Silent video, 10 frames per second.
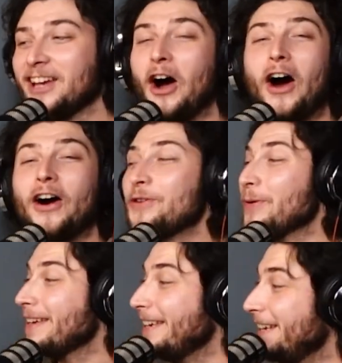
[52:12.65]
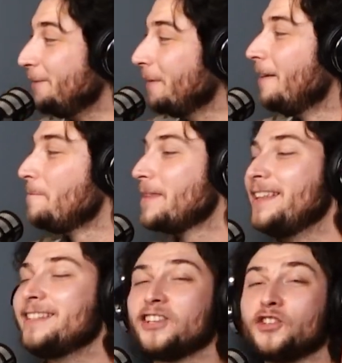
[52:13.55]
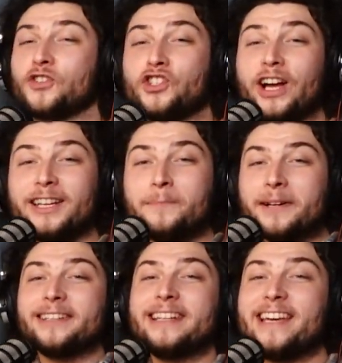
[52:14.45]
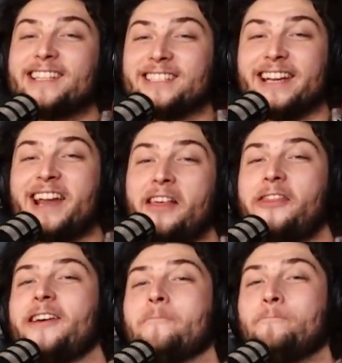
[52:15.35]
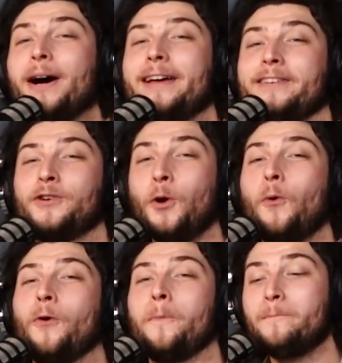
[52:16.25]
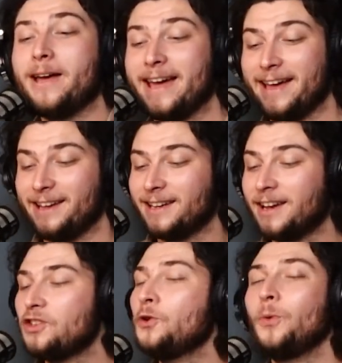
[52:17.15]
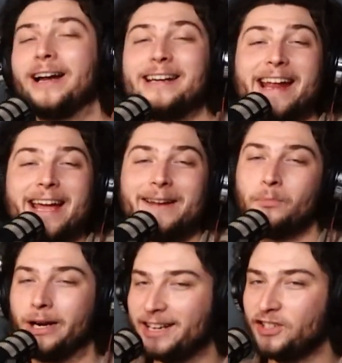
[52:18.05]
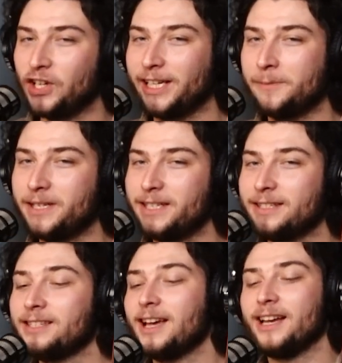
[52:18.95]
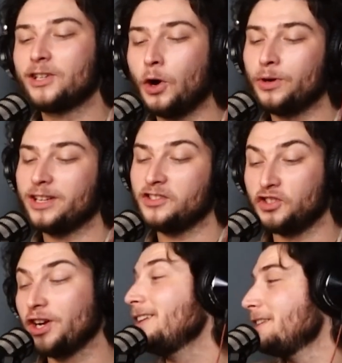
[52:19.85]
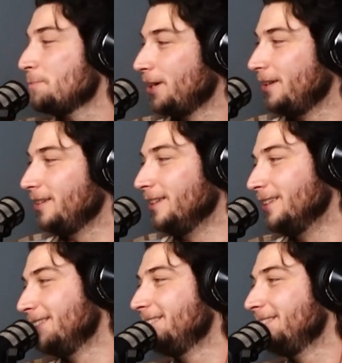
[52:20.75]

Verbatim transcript: You could Are see you this kidding? anywhere. Is Jelly Belly is nothing but gourmet. You want name brand jelly beans? Go to Jelly Belly.